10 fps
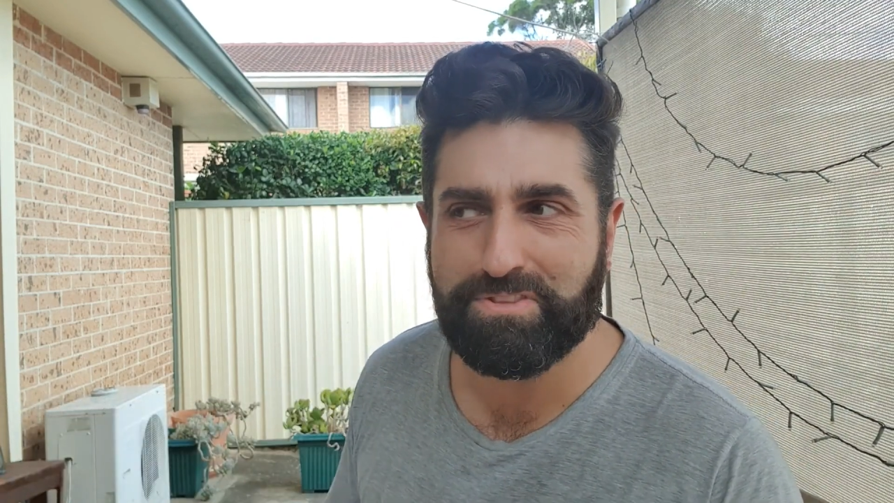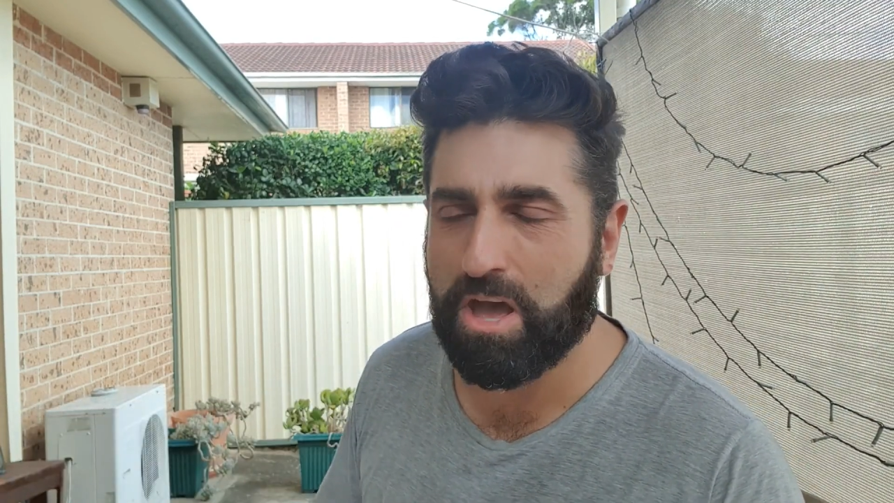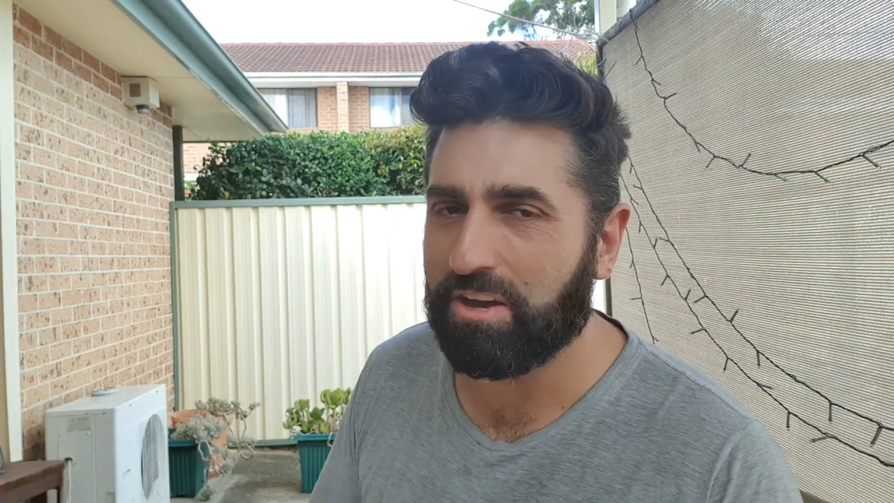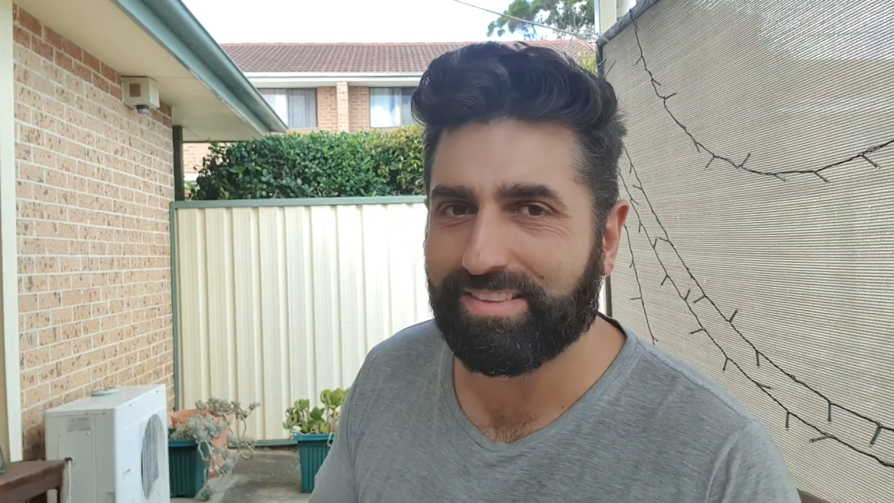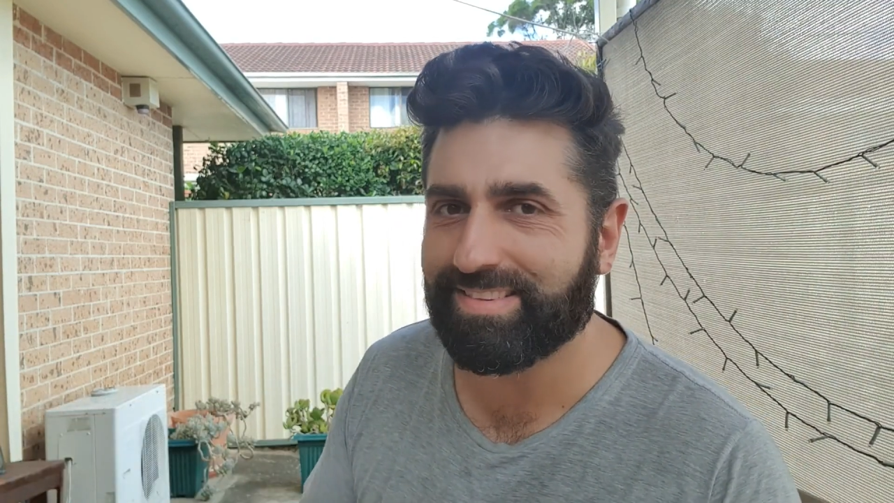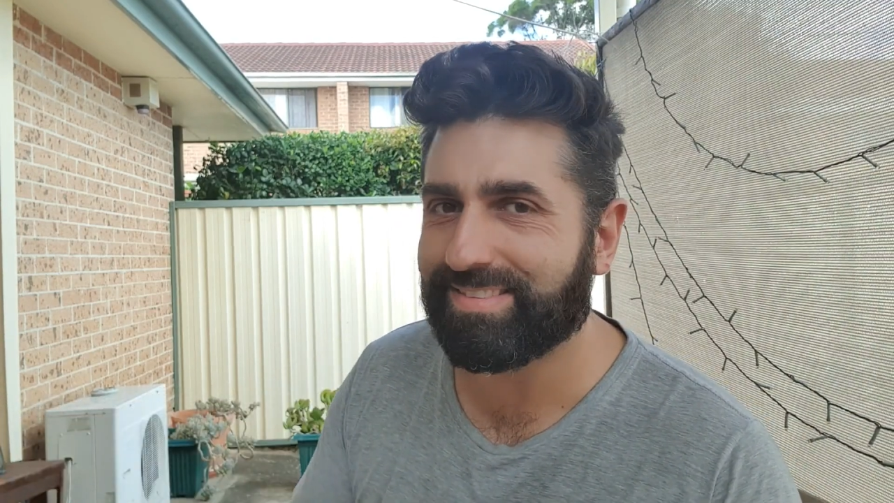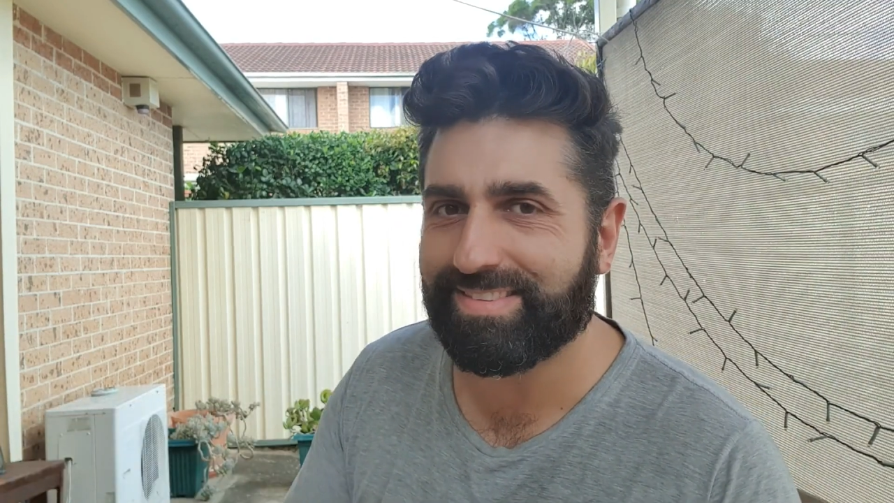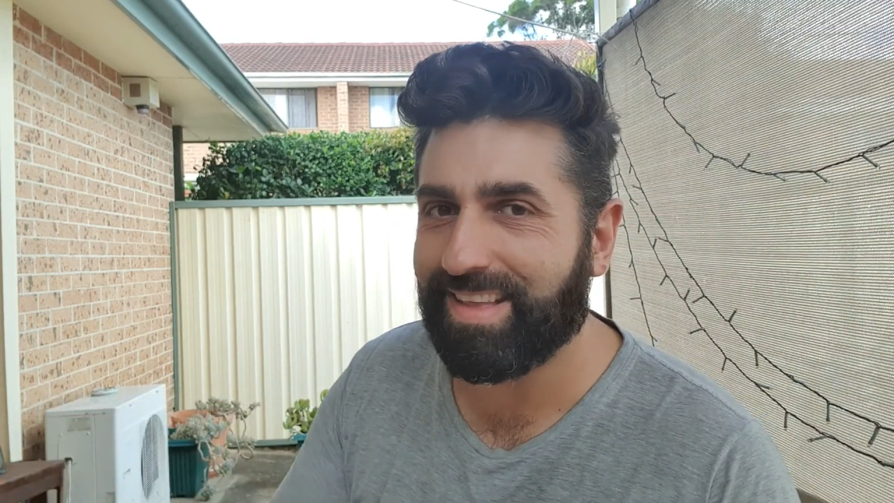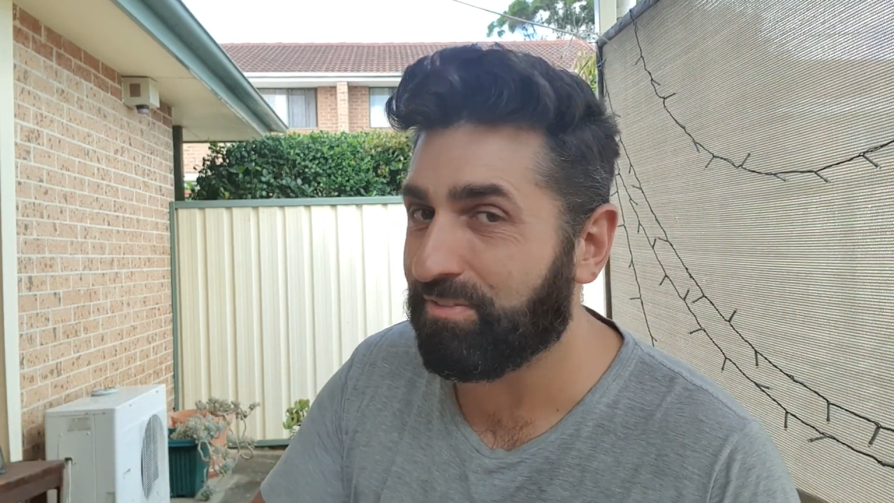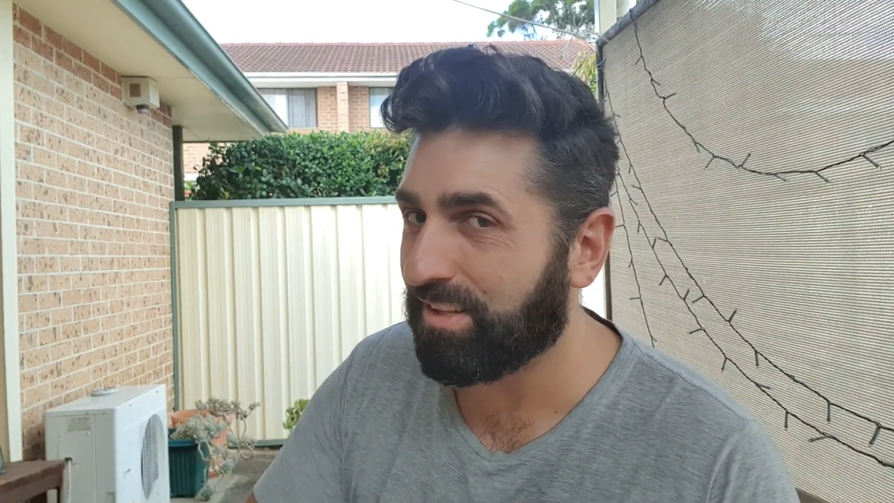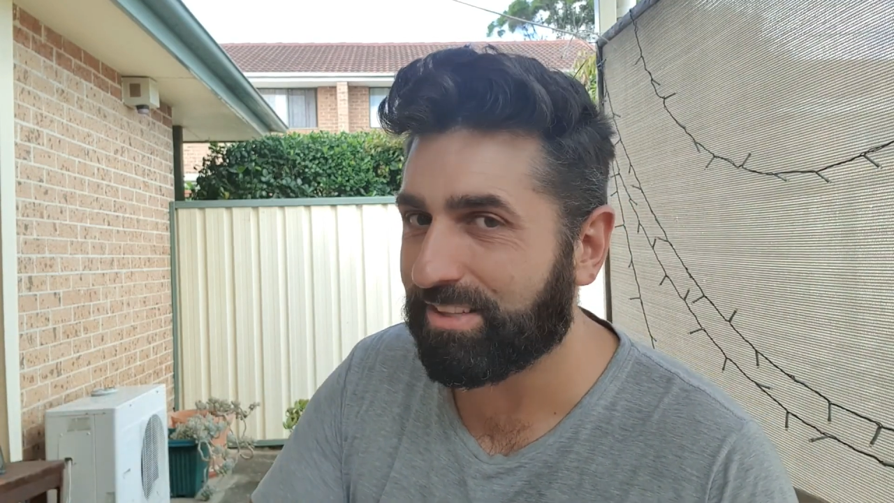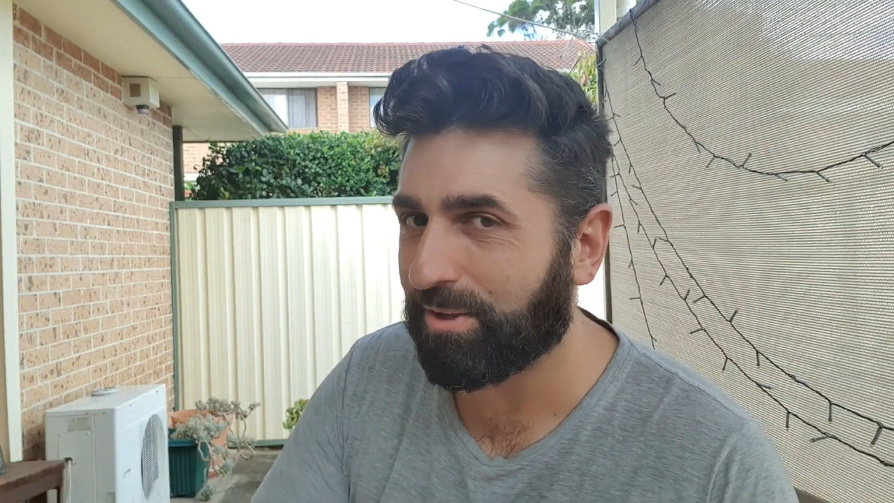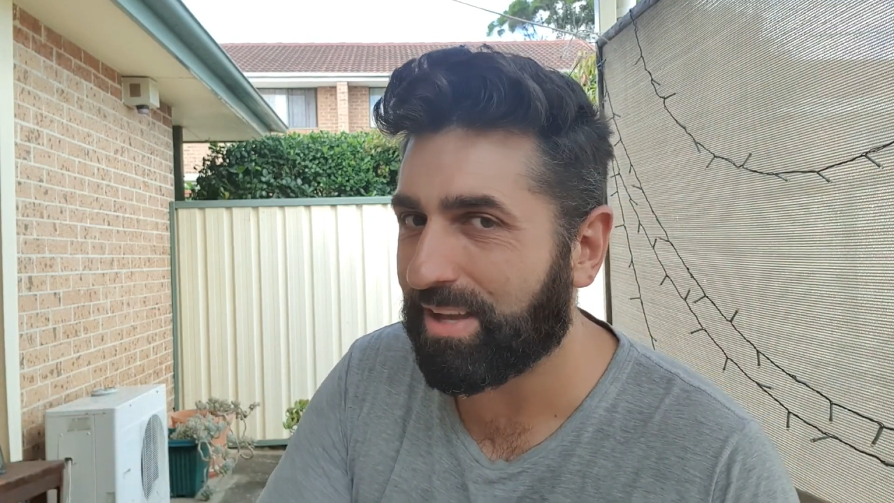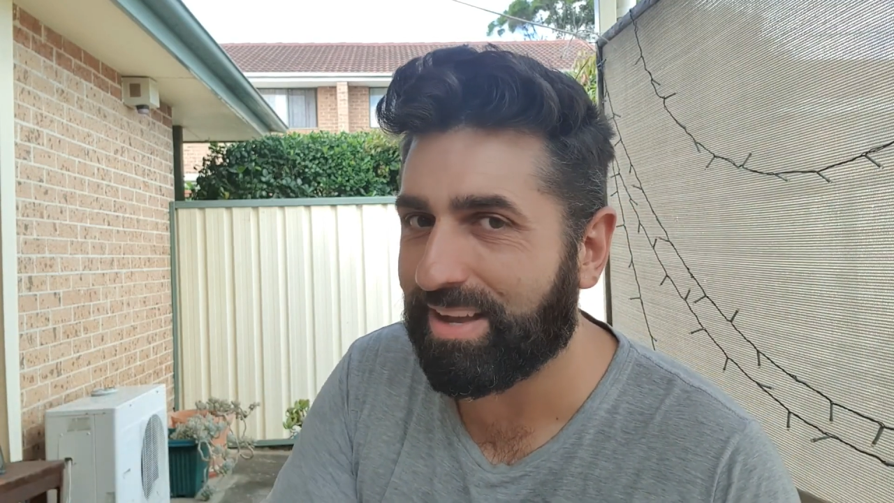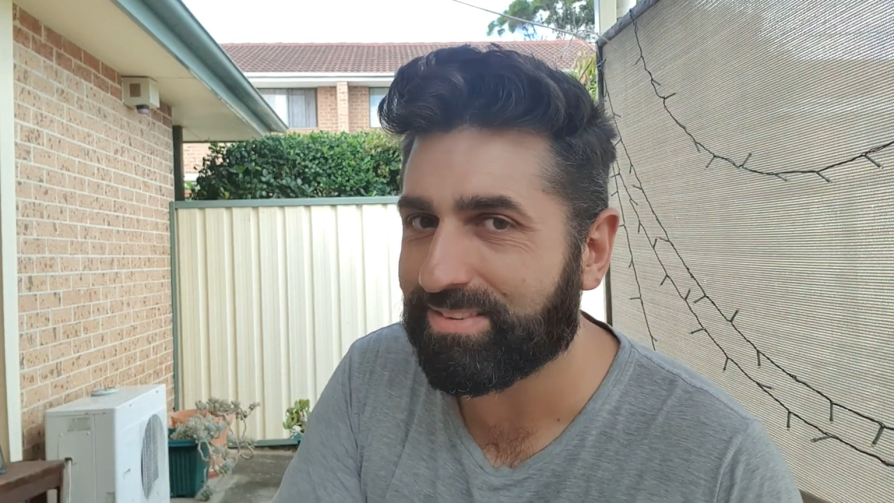no, there's definitely
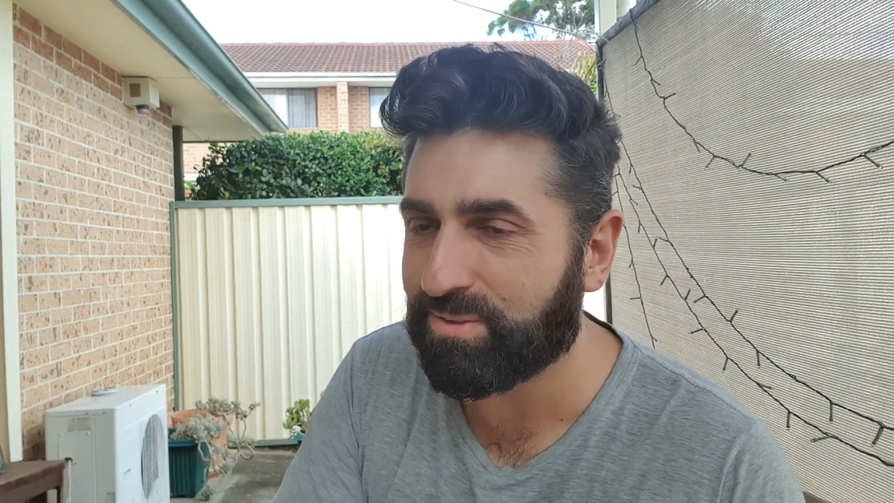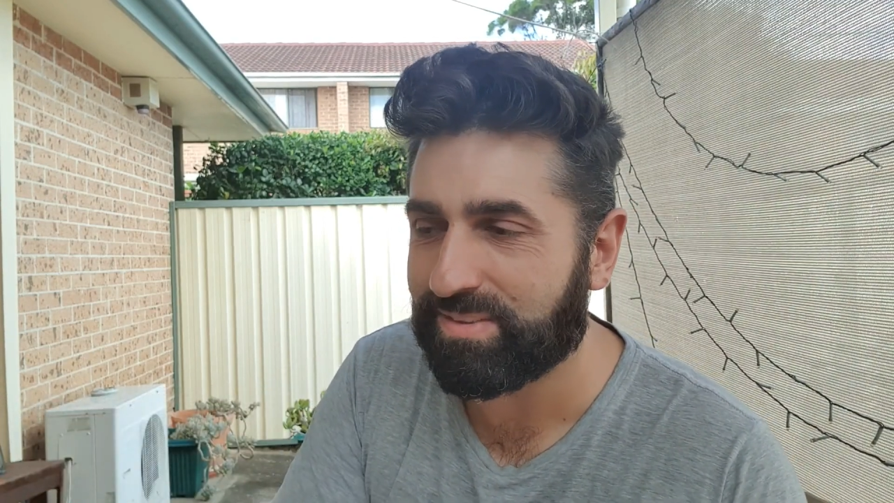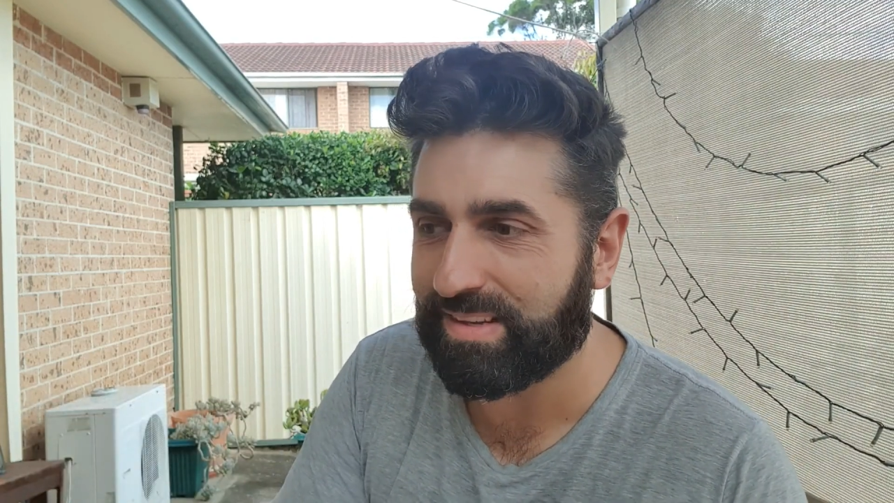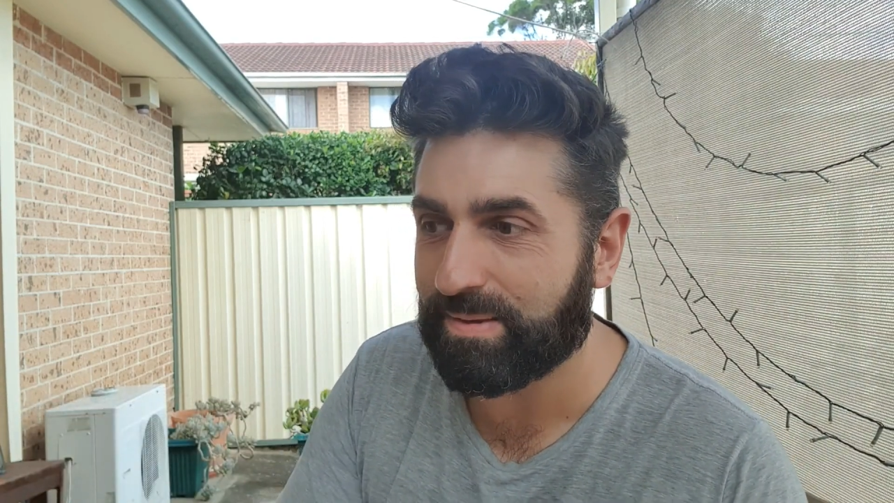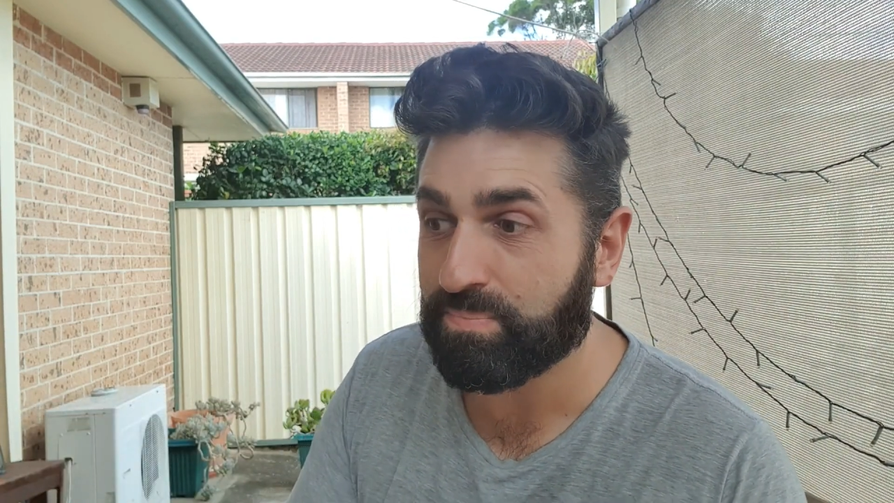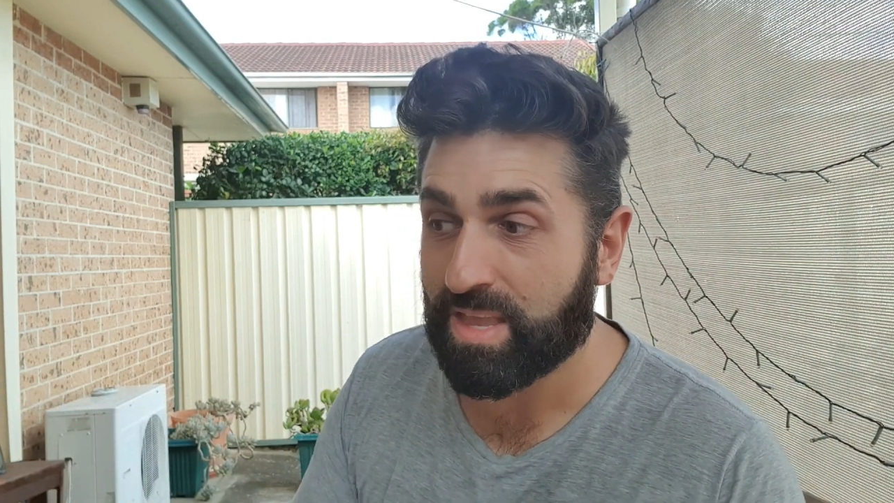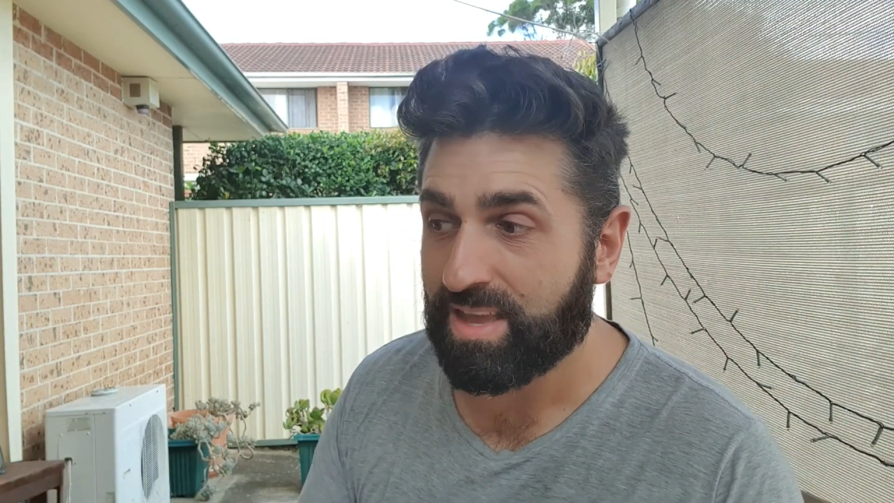no castles here.